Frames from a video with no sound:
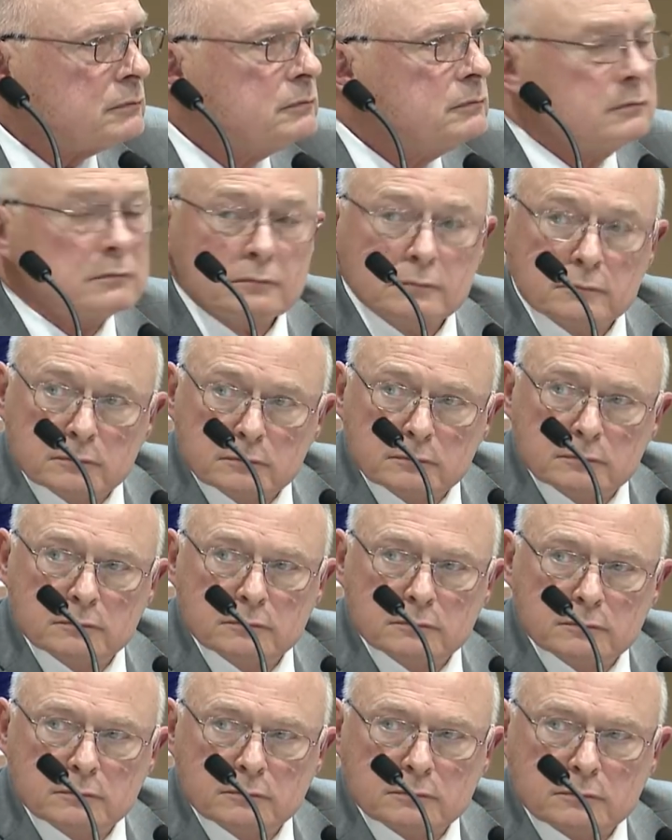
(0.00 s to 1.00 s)
Mr.
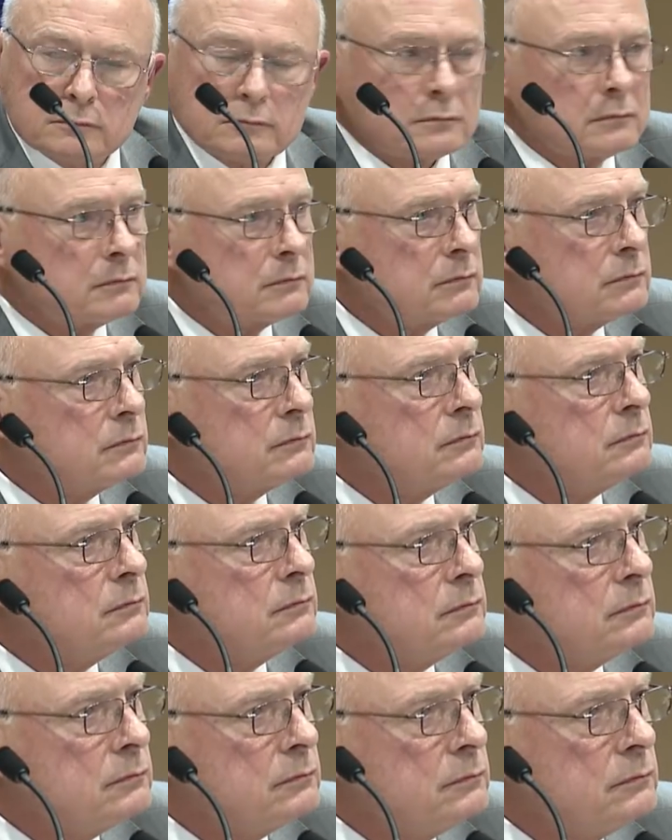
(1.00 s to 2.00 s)
Chair, members,
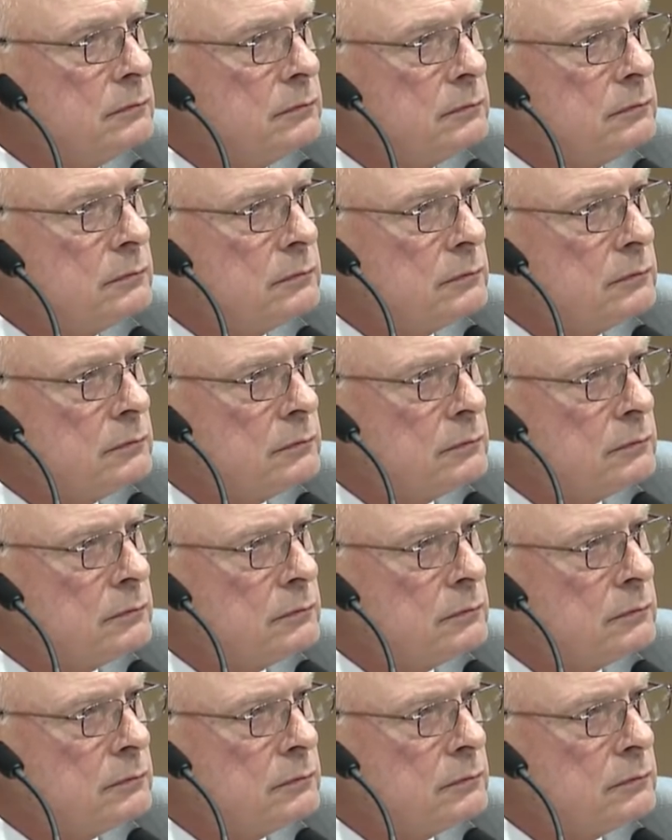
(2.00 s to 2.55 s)
Senator,